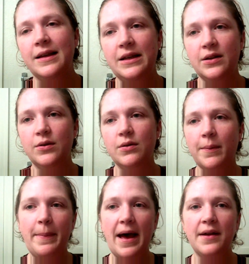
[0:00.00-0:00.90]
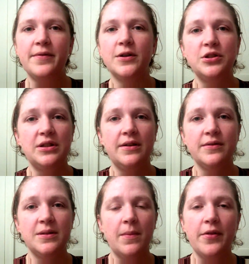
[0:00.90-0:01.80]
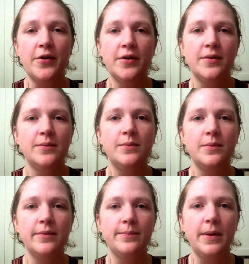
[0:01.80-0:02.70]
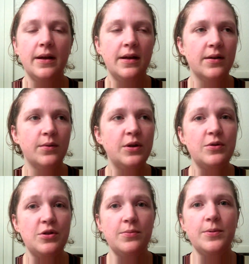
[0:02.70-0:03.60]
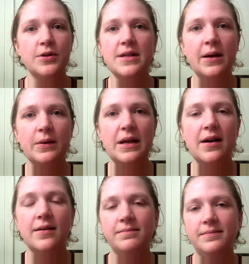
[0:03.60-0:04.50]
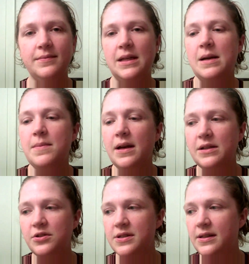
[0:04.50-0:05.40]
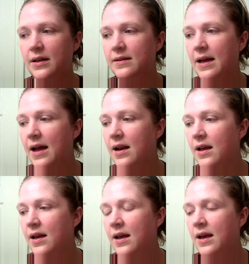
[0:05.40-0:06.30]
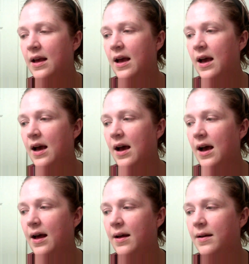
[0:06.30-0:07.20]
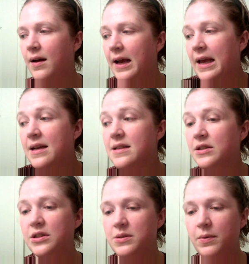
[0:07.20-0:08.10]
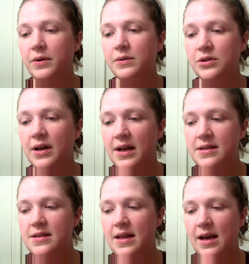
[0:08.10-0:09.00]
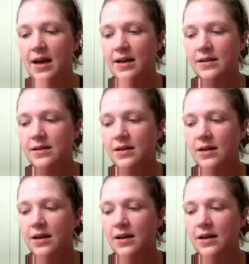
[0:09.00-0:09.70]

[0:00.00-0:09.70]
a bad version of some other, YouTubers out there. And I'm not interested in that. I guess I just want to address that